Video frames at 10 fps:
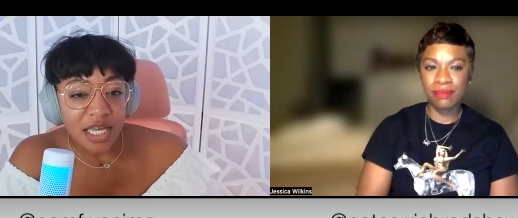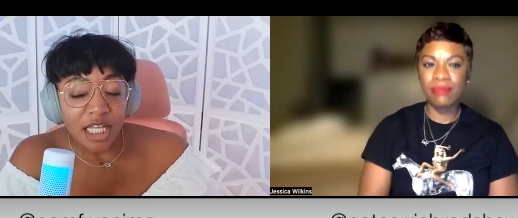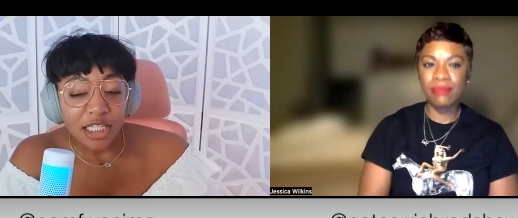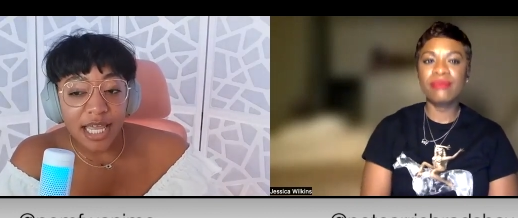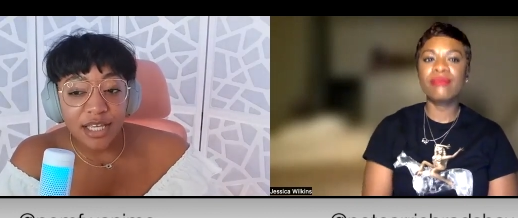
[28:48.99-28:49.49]

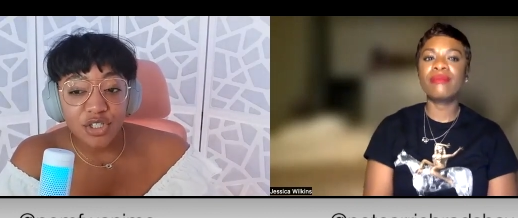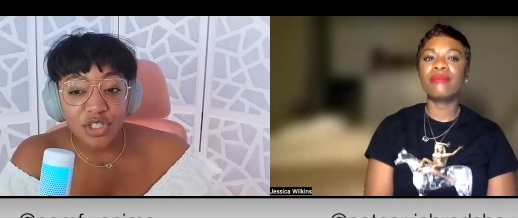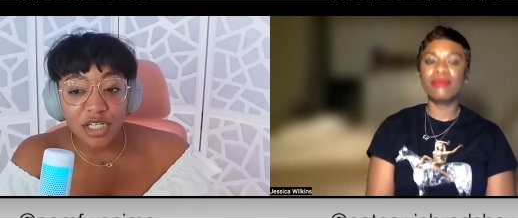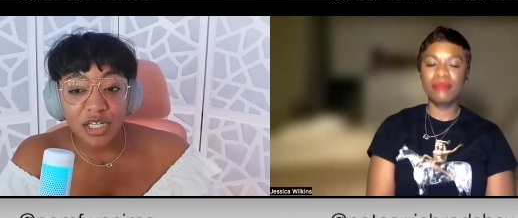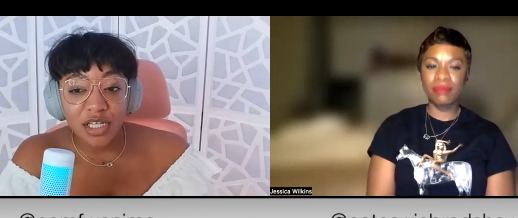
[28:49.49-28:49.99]
Speaker 1: Like
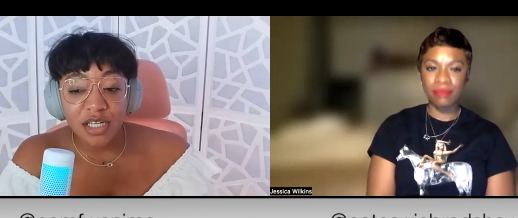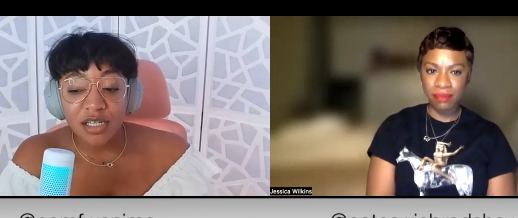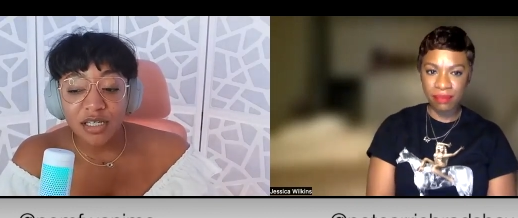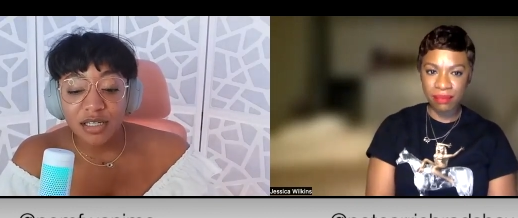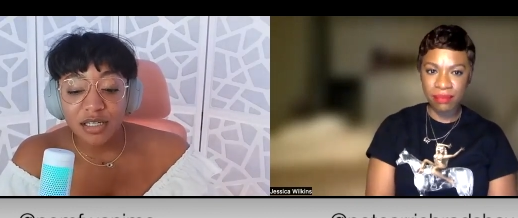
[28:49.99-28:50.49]

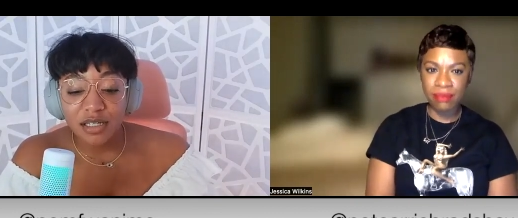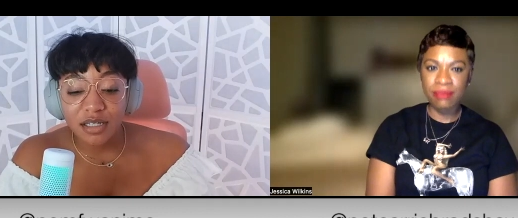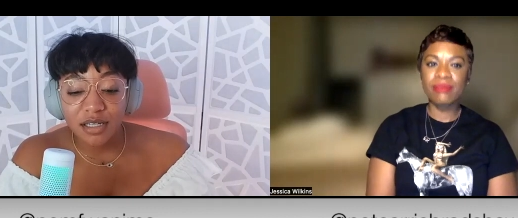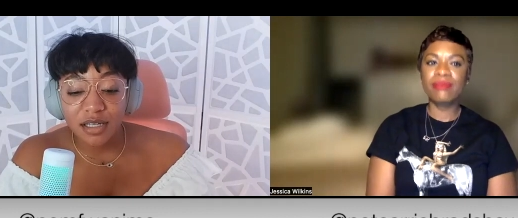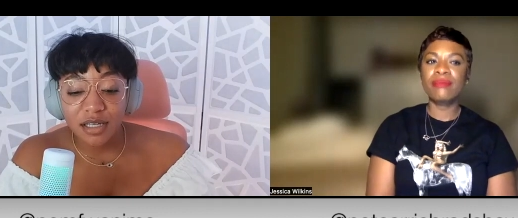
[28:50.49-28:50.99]
she
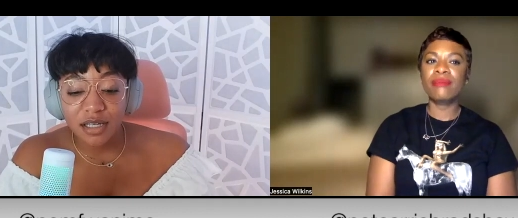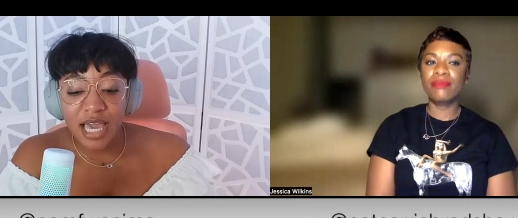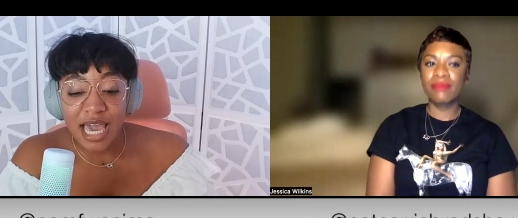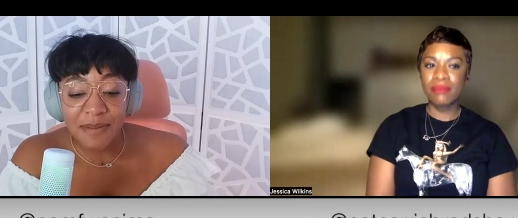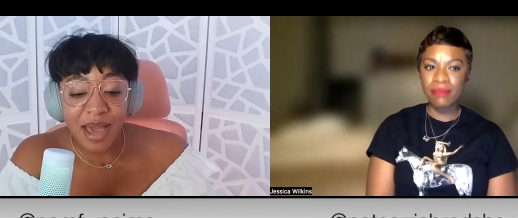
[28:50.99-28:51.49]

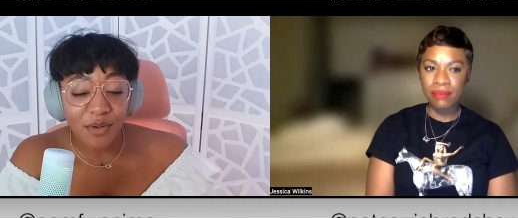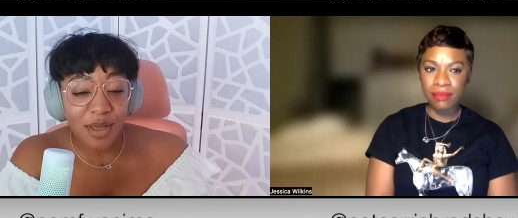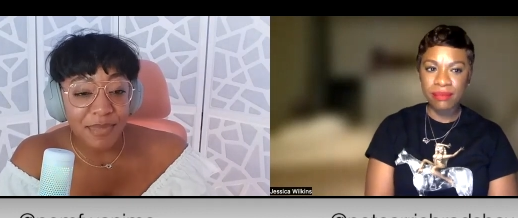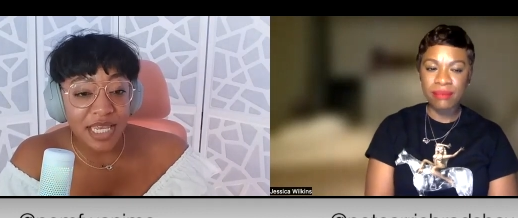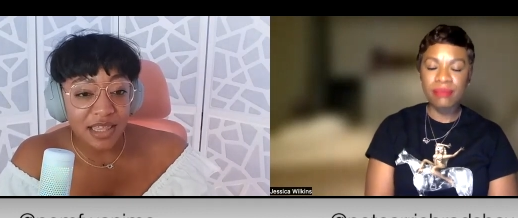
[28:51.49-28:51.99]
came out
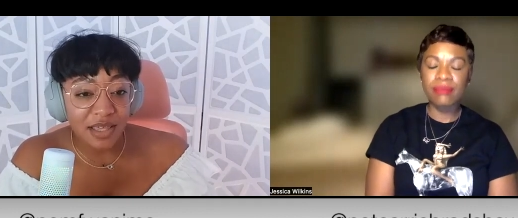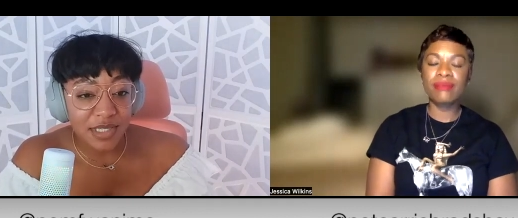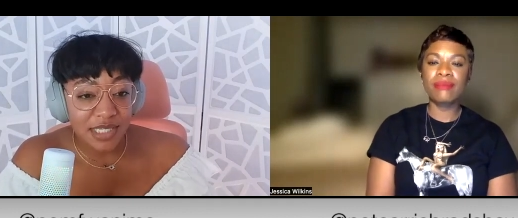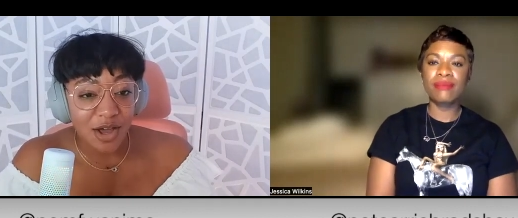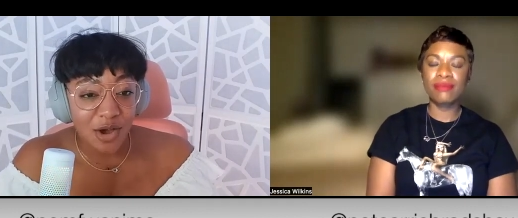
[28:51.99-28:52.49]
immediately, was
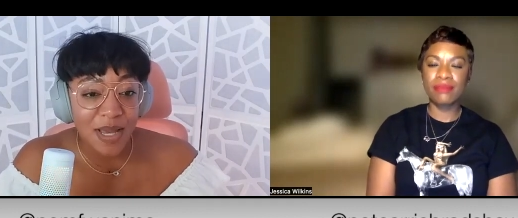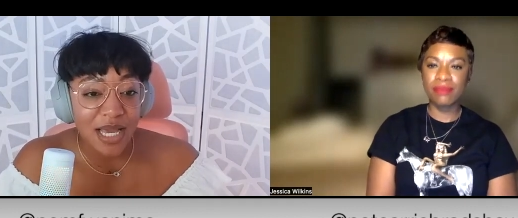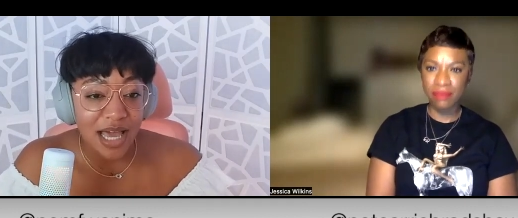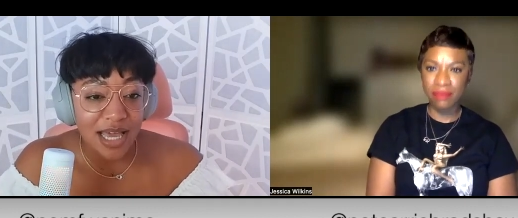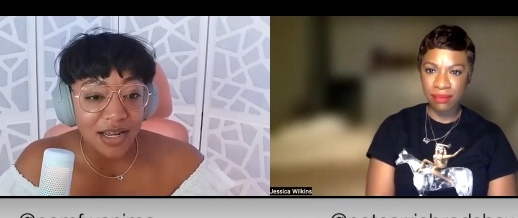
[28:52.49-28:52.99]
like, Oh my
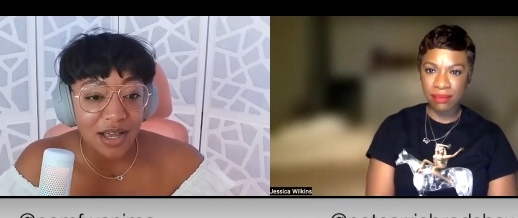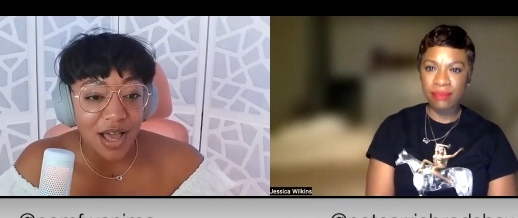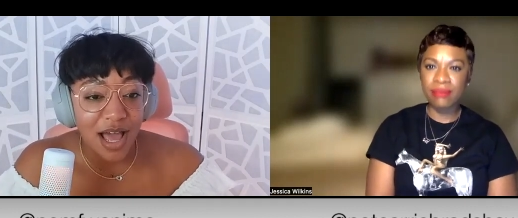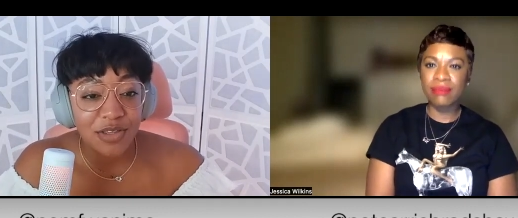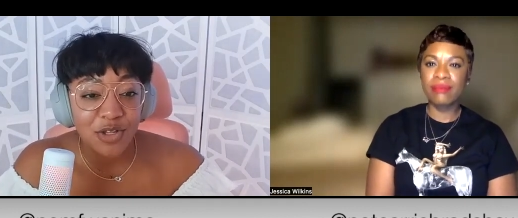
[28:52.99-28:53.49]
God,
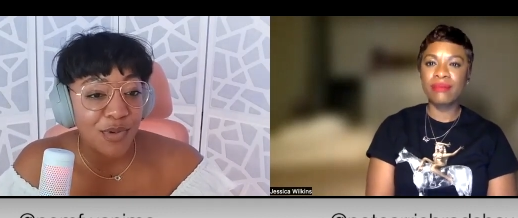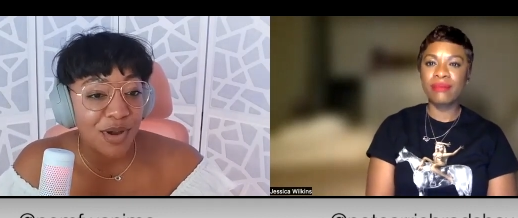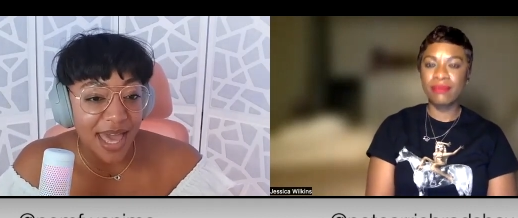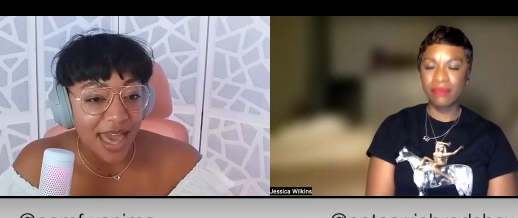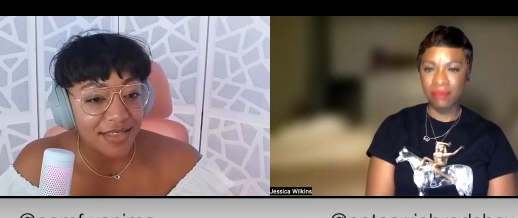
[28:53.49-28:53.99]
no more
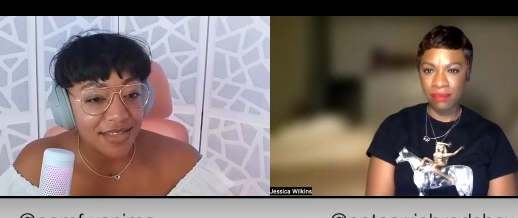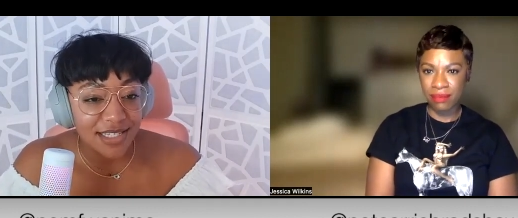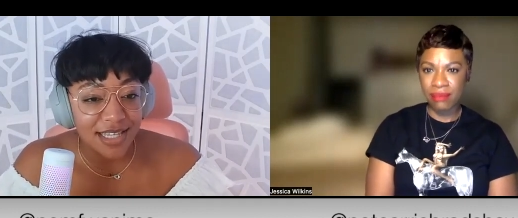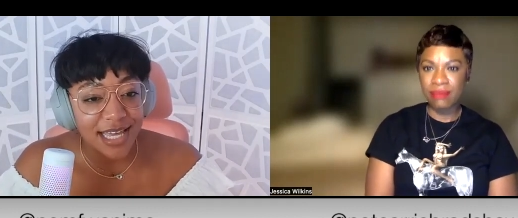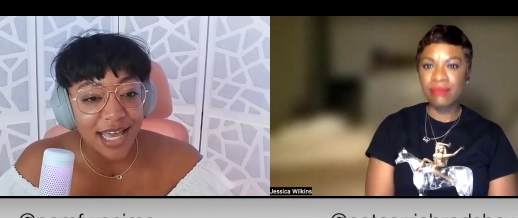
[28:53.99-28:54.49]
baths.
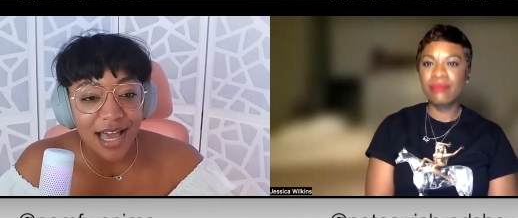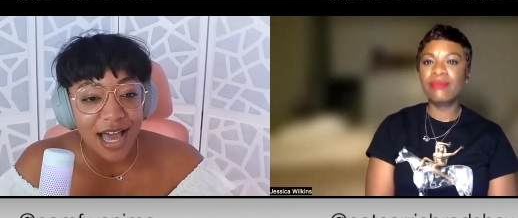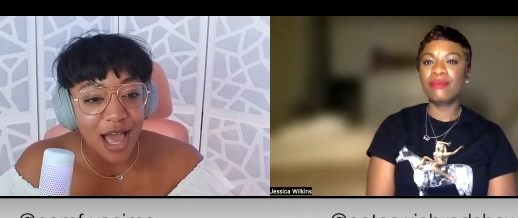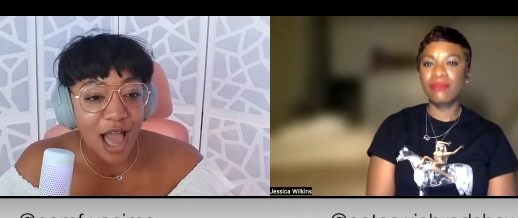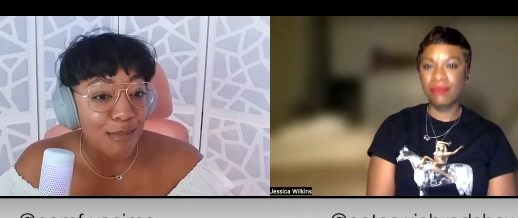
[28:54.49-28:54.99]
Like I-
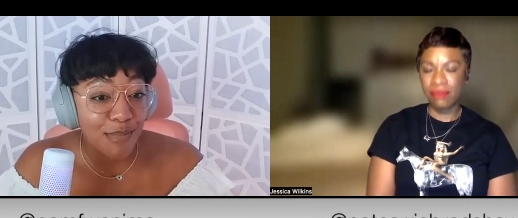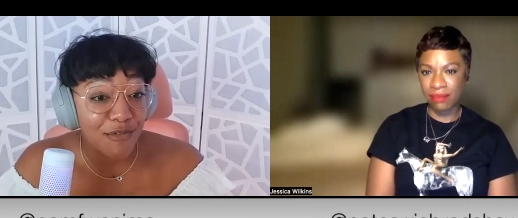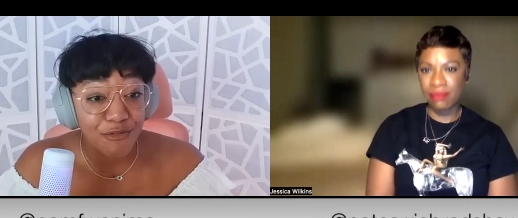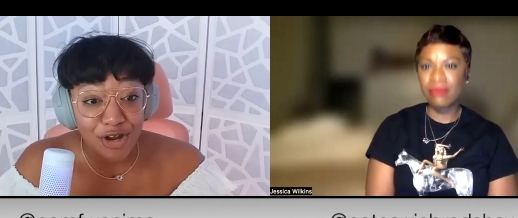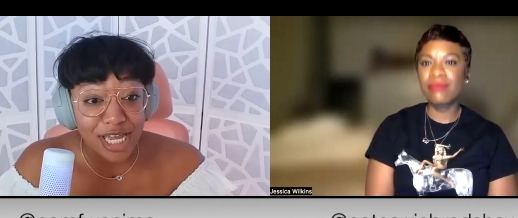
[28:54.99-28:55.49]
am
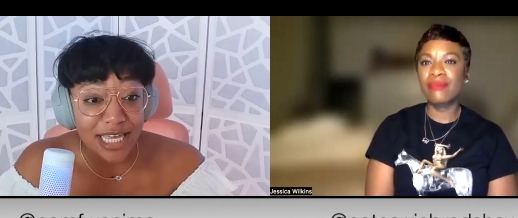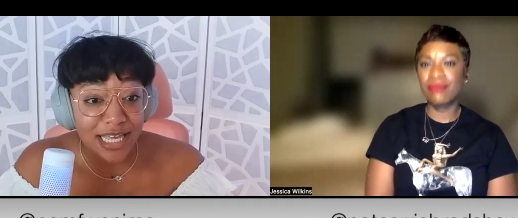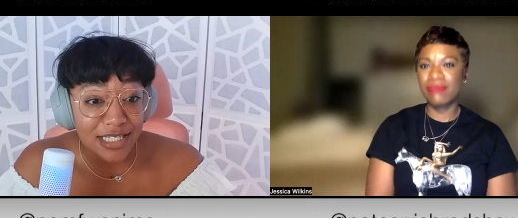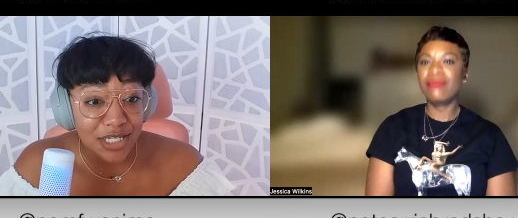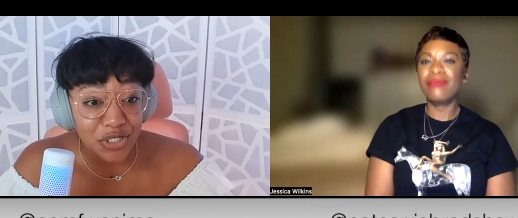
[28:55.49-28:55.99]
free
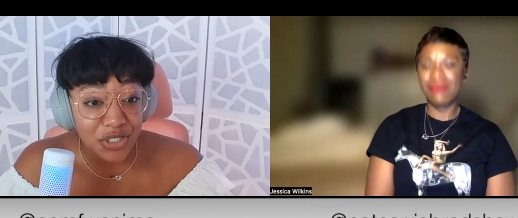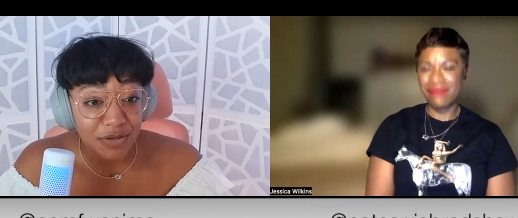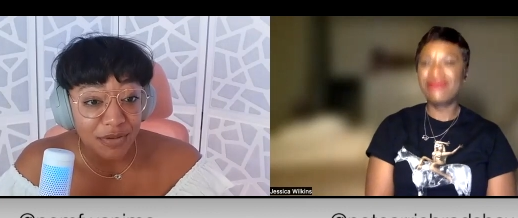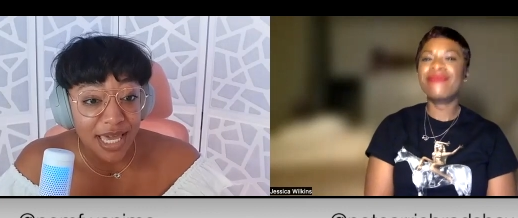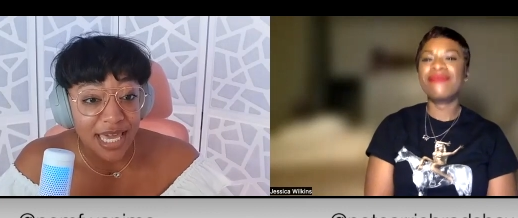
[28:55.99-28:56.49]
essentially,
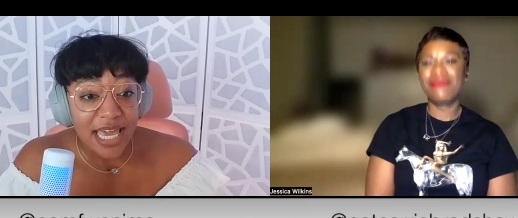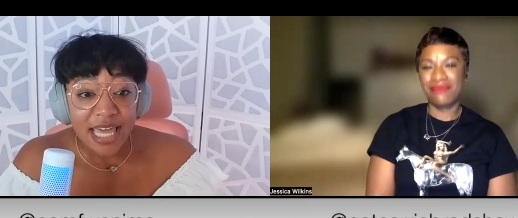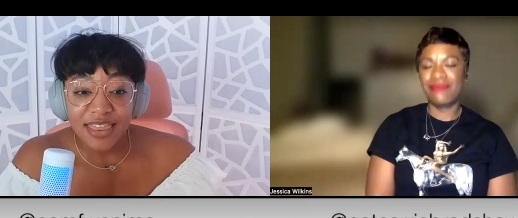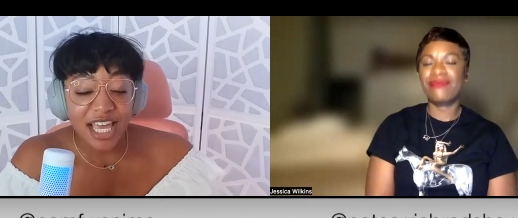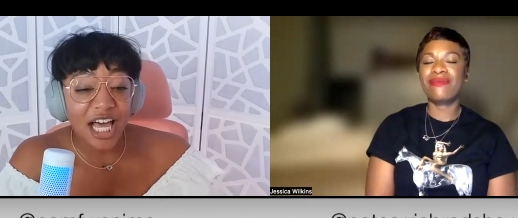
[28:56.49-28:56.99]
right?
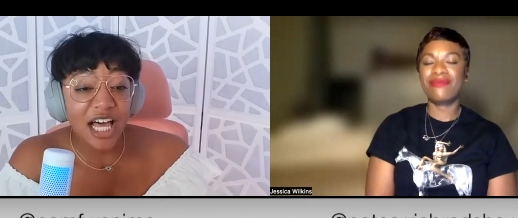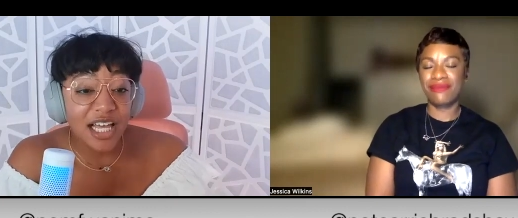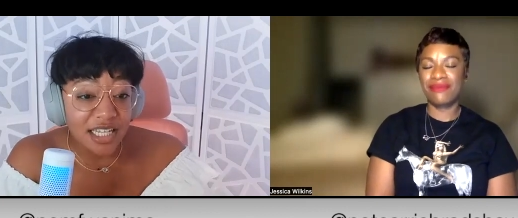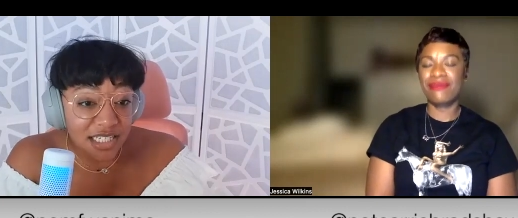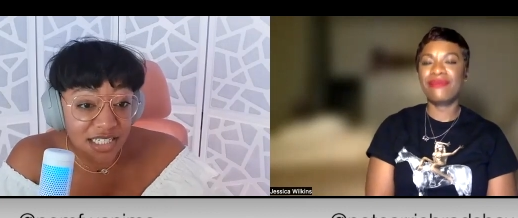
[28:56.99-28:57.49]
They
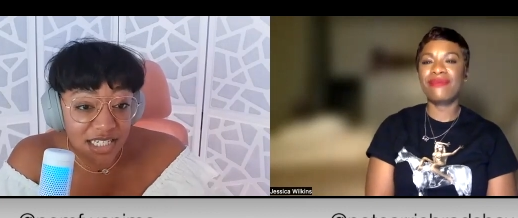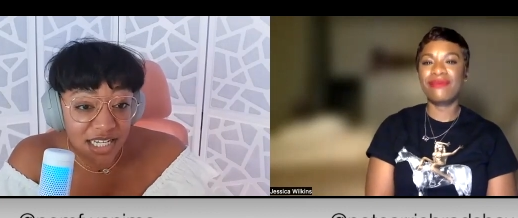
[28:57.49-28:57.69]
hugged.